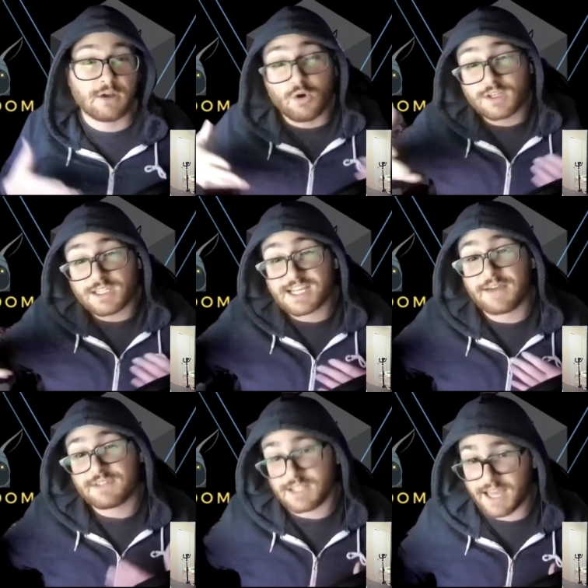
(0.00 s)
How long does it
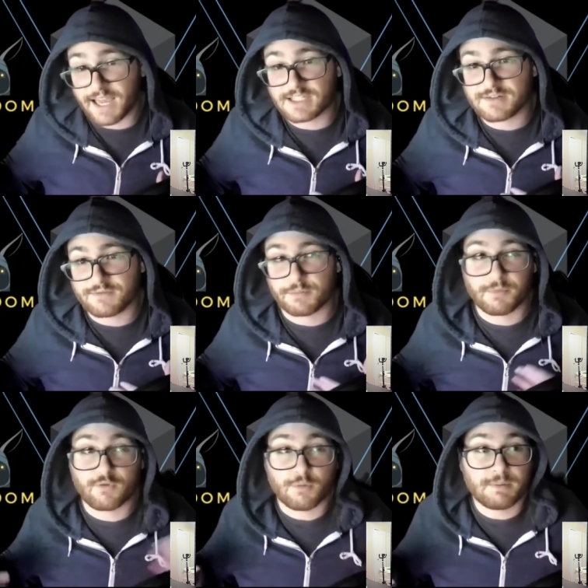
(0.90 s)
have to last
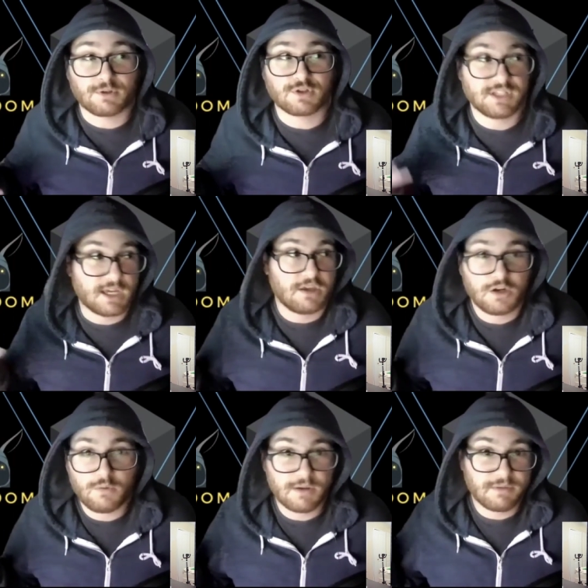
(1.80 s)
before people start saying, you
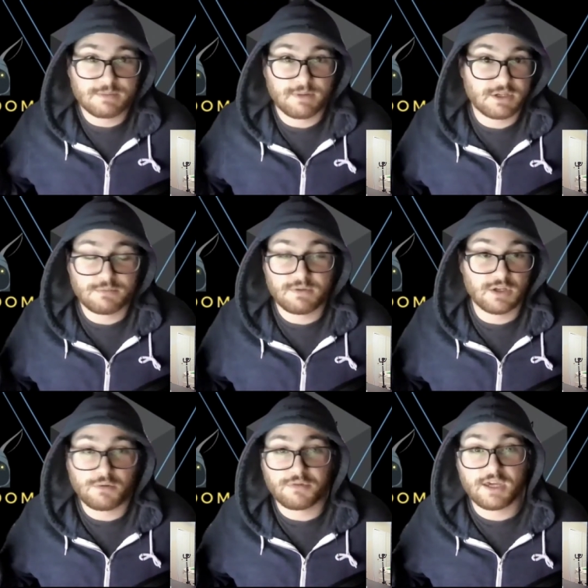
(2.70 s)
know what, this might just be a
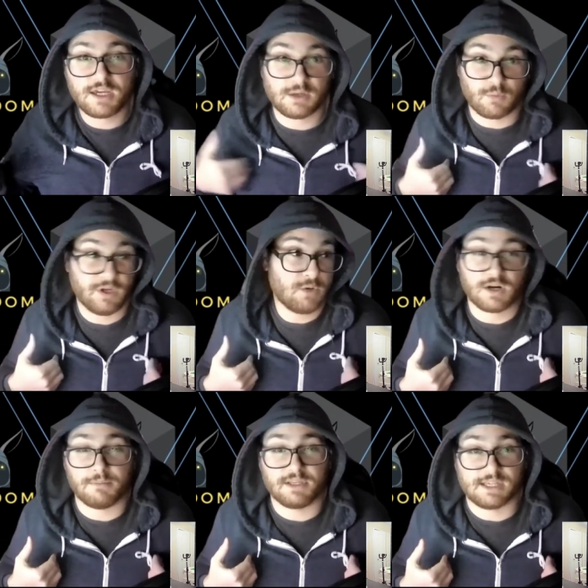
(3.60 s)
new thing and we don't
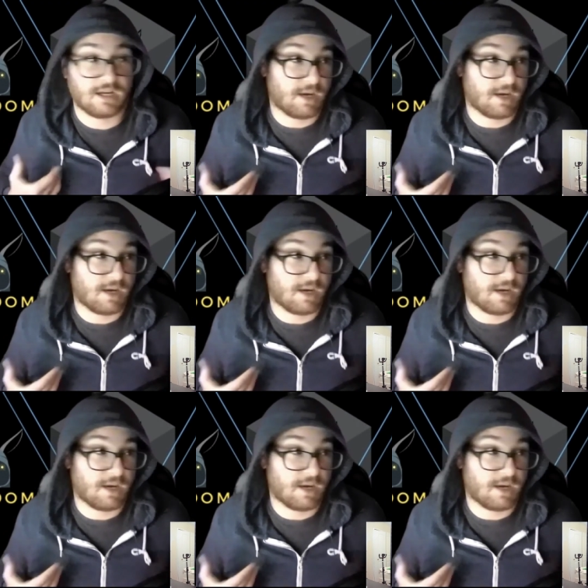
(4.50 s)
want to miss out.